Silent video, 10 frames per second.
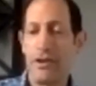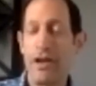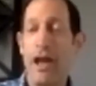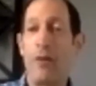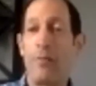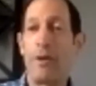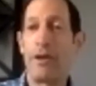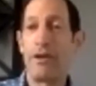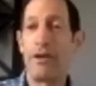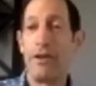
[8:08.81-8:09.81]

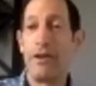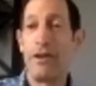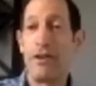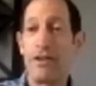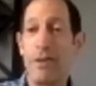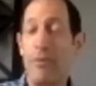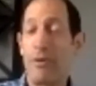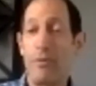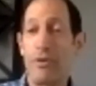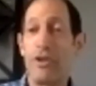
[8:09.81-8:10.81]
helping
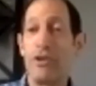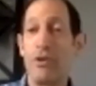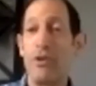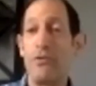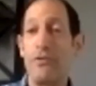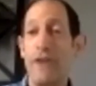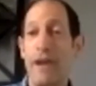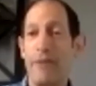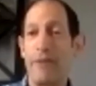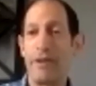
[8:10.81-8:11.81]
someone within your own
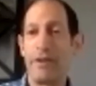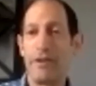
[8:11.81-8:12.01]
family,